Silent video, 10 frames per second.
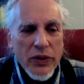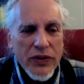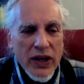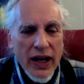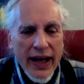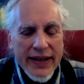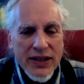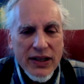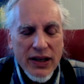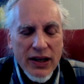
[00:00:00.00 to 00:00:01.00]
with the
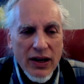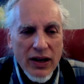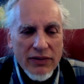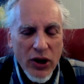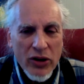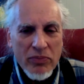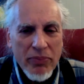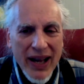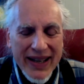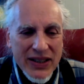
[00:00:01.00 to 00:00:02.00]
idea of
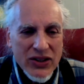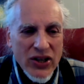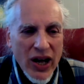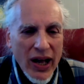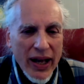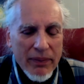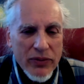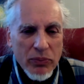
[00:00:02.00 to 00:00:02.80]
unbinding time,